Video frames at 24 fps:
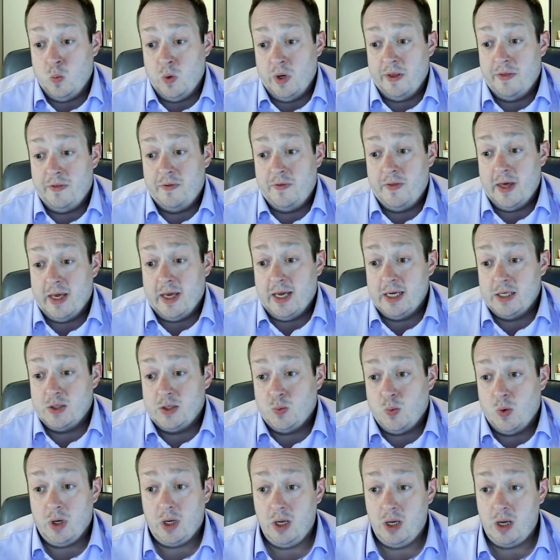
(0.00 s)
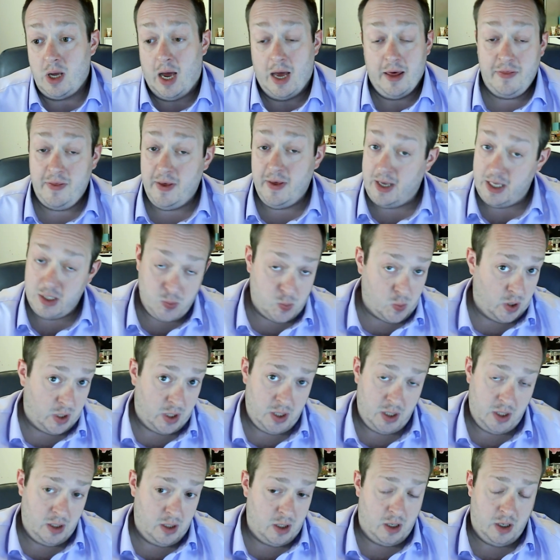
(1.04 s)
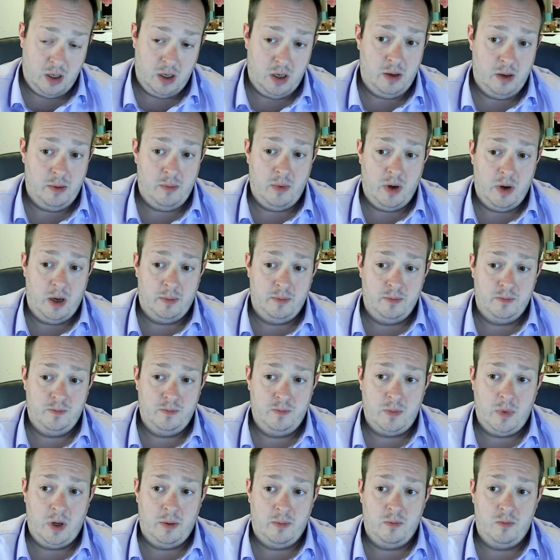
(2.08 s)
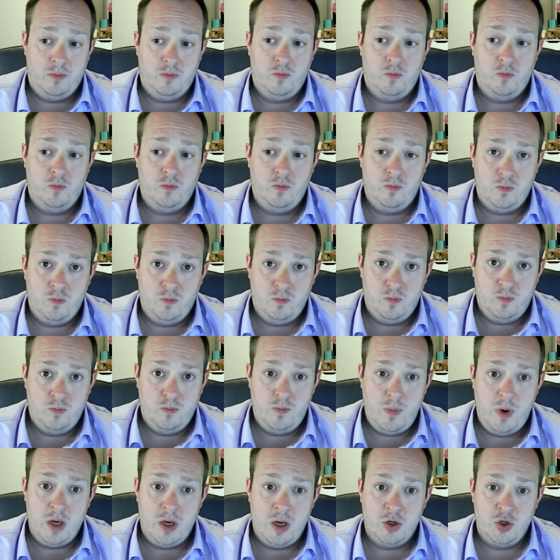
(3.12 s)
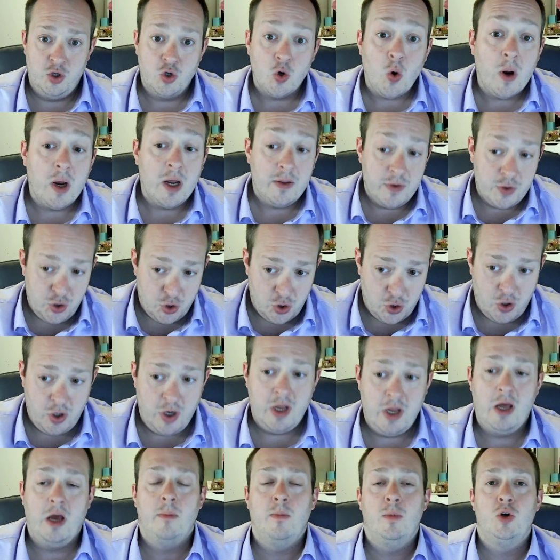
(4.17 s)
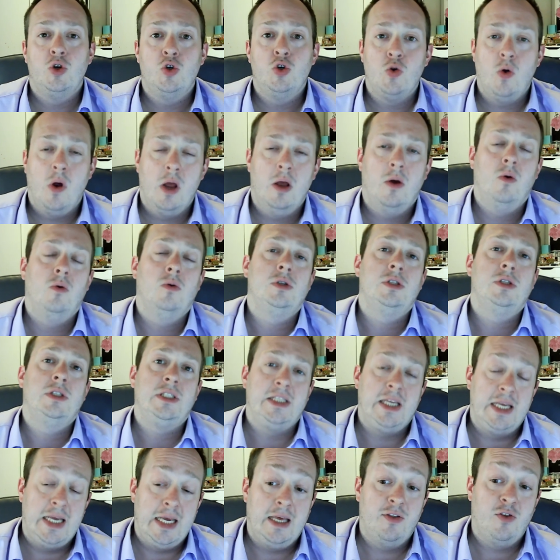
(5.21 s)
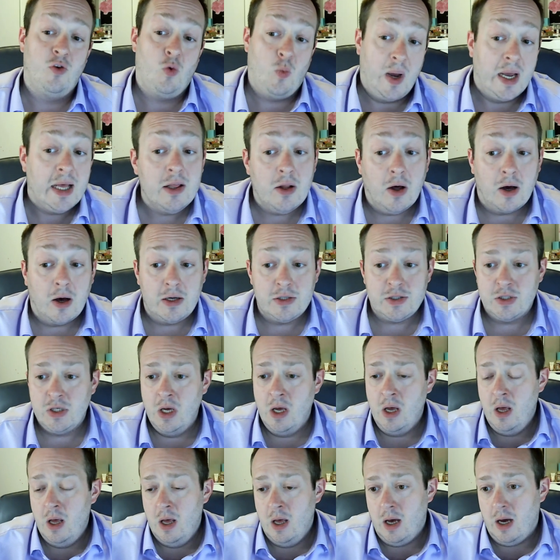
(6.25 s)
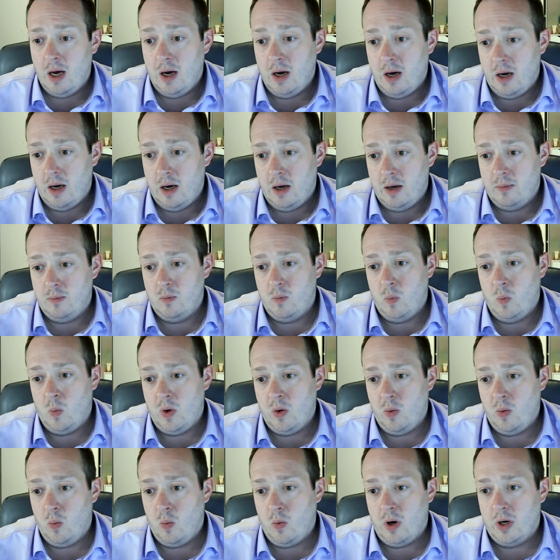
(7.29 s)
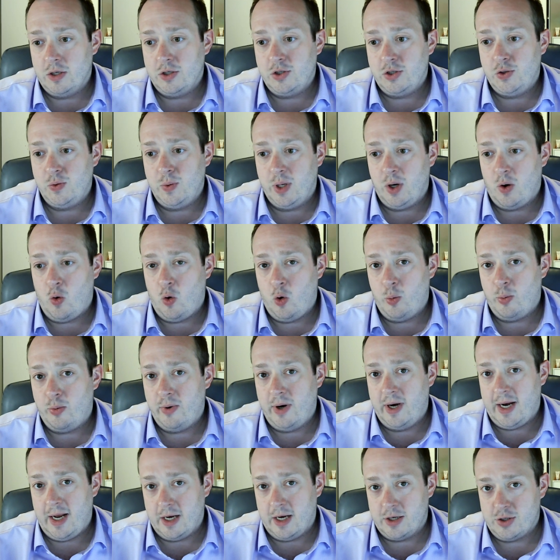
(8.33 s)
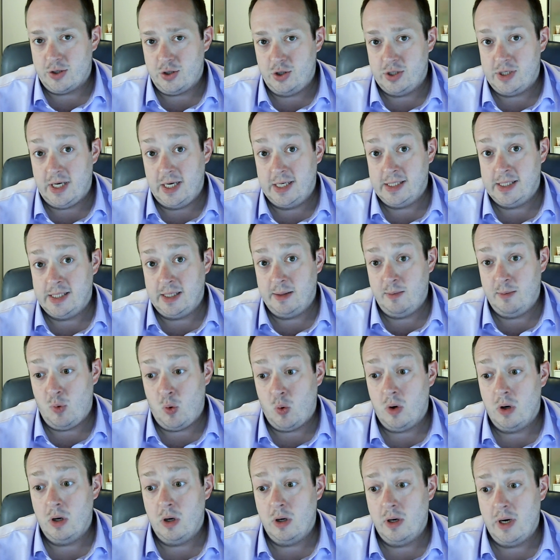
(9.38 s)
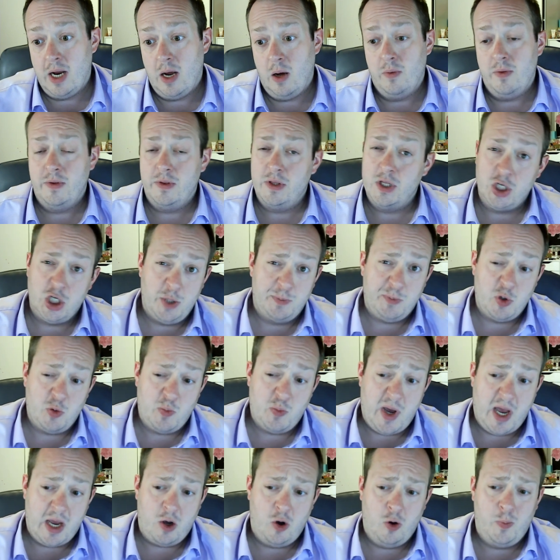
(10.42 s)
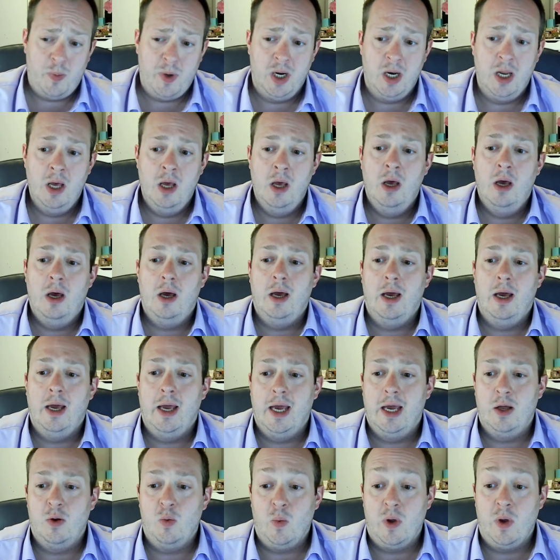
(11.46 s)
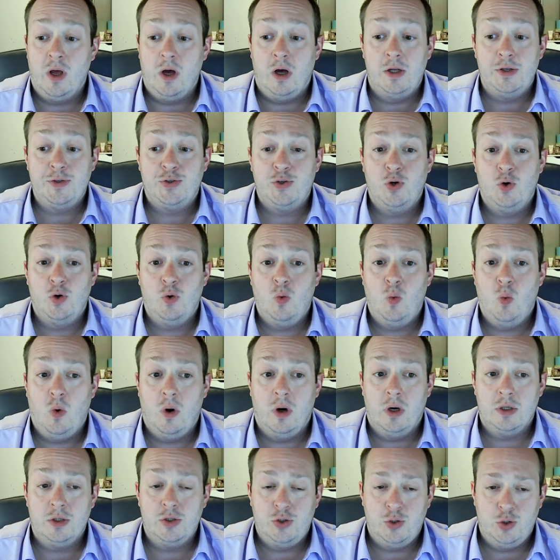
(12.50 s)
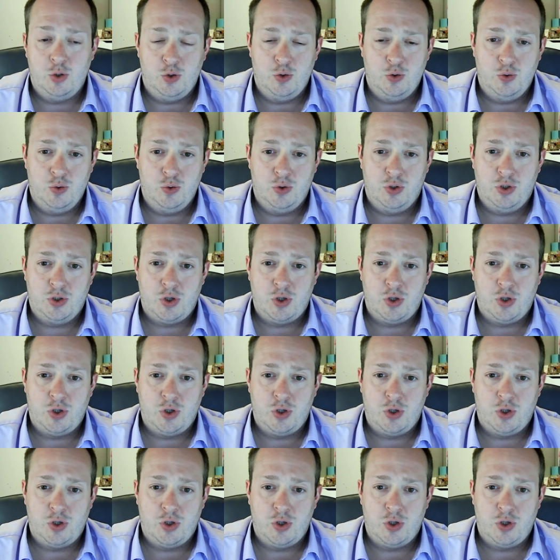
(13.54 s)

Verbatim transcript: We think it's working. I think it's working. I'm enjoying the journey. I'm enjoying seeing the weight loss. We want to incorporate exercising more now that the gyms are back open, and we also want to